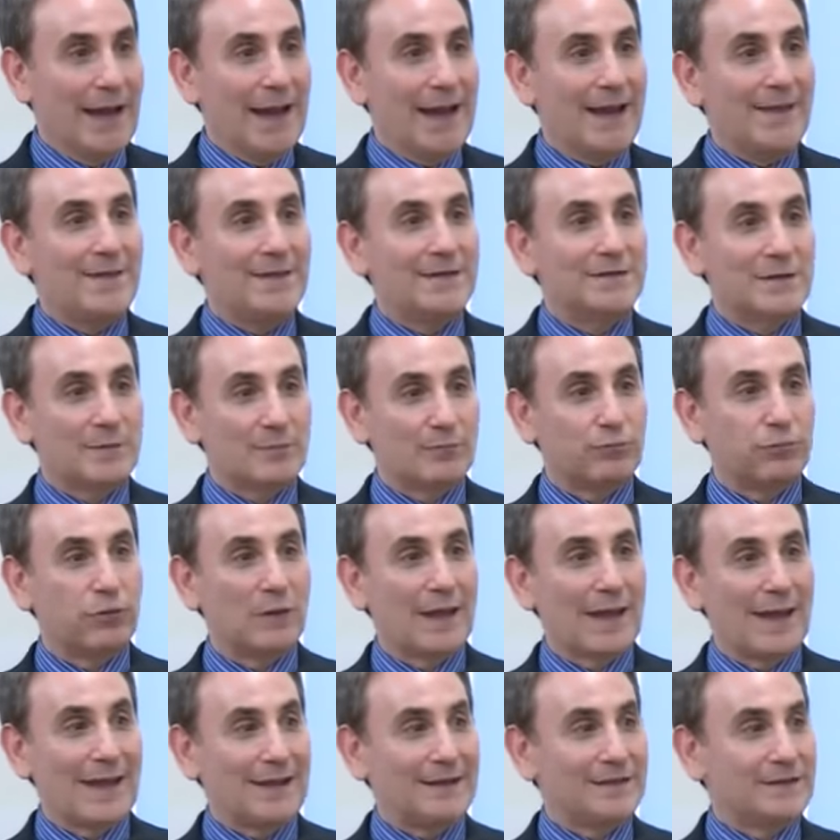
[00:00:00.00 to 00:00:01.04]
and there's a
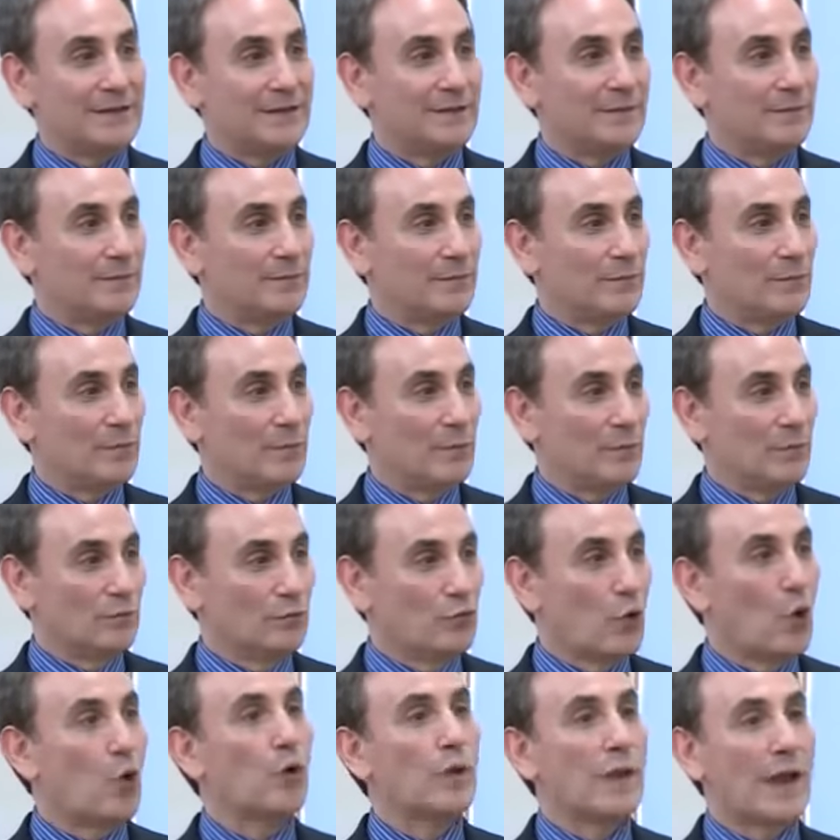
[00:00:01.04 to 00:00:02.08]
plan to
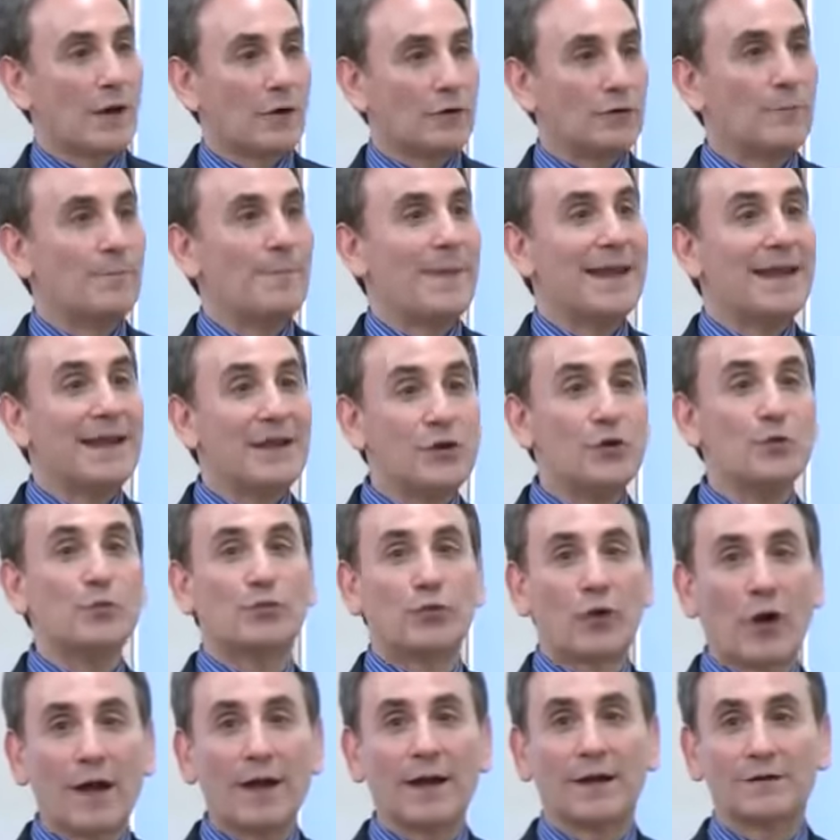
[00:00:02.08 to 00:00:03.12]
roll out many new
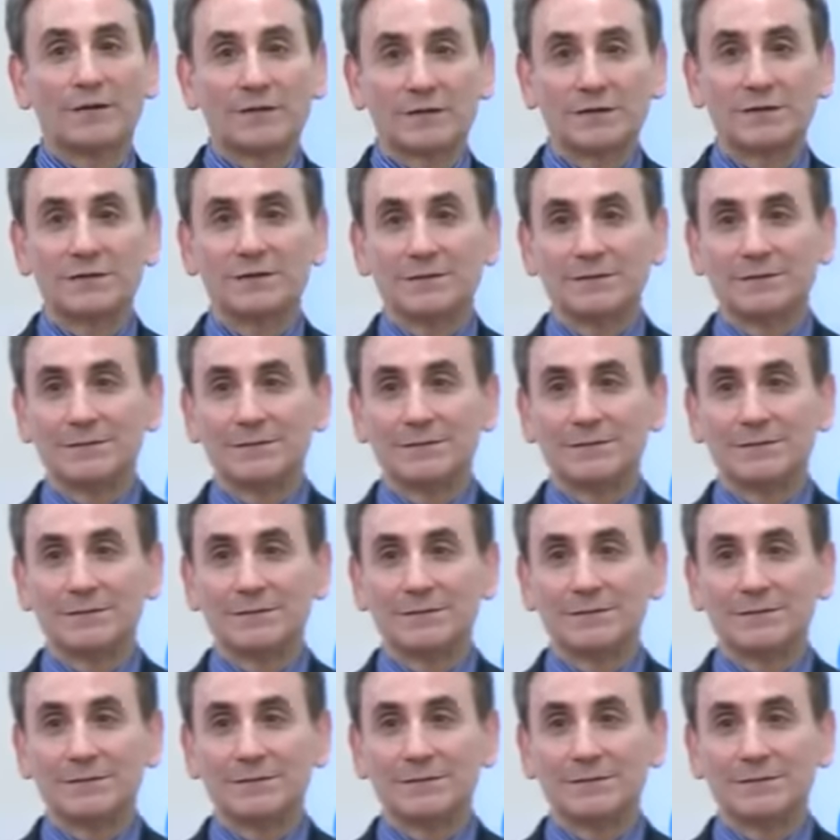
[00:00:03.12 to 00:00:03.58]
products